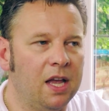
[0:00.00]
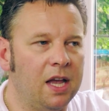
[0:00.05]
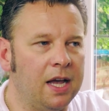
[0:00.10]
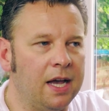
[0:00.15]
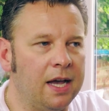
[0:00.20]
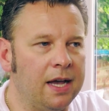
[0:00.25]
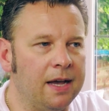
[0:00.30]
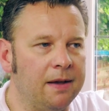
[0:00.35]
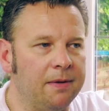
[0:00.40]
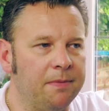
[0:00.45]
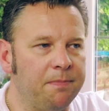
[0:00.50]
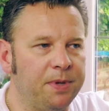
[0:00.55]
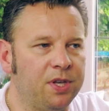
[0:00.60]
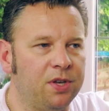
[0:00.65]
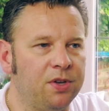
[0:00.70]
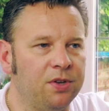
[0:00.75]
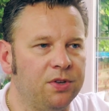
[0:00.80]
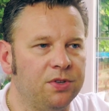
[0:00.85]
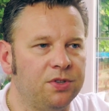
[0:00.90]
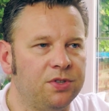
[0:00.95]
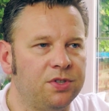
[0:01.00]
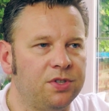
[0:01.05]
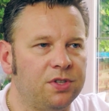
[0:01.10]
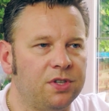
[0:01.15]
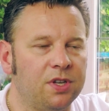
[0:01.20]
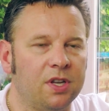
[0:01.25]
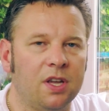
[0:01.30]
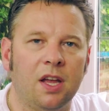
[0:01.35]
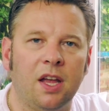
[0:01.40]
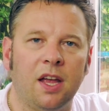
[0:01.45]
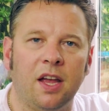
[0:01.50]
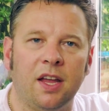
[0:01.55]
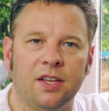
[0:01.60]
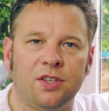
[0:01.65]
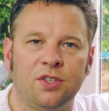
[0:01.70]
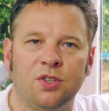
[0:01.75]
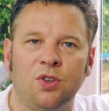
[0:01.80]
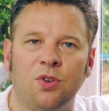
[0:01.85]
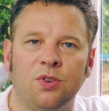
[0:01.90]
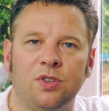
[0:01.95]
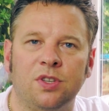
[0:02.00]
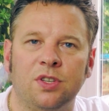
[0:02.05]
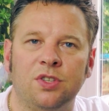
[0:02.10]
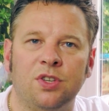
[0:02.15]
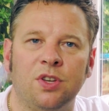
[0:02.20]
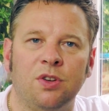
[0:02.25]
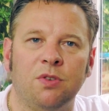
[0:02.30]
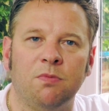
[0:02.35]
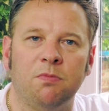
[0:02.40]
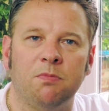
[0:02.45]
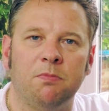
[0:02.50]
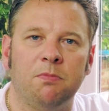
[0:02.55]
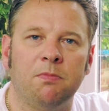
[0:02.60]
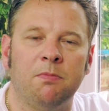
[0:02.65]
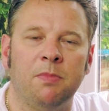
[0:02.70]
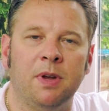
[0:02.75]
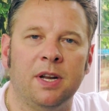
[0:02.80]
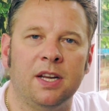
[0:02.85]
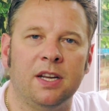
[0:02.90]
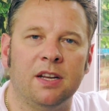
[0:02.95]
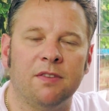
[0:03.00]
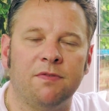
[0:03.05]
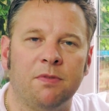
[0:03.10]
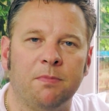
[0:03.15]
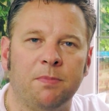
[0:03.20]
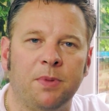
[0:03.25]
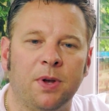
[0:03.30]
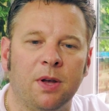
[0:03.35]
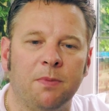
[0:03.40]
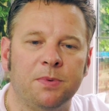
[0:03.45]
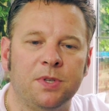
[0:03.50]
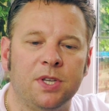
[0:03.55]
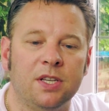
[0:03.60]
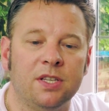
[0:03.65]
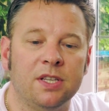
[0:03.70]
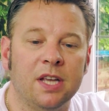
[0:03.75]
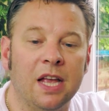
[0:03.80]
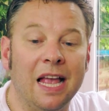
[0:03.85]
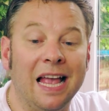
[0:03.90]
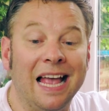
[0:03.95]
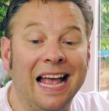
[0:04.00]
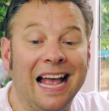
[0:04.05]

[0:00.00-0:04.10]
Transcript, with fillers: uh, because uh, it's got to suit many different purposes.